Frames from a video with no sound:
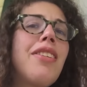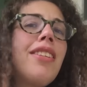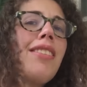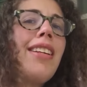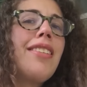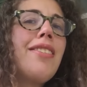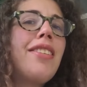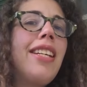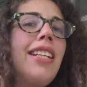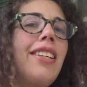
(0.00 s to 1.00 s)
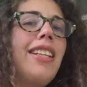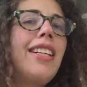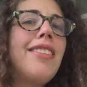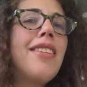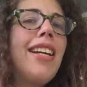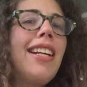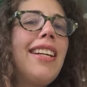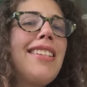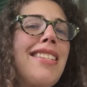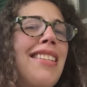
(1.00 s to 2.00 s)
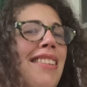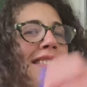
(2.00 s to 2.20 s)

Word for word: she's like, "Justine, you need a Xanax."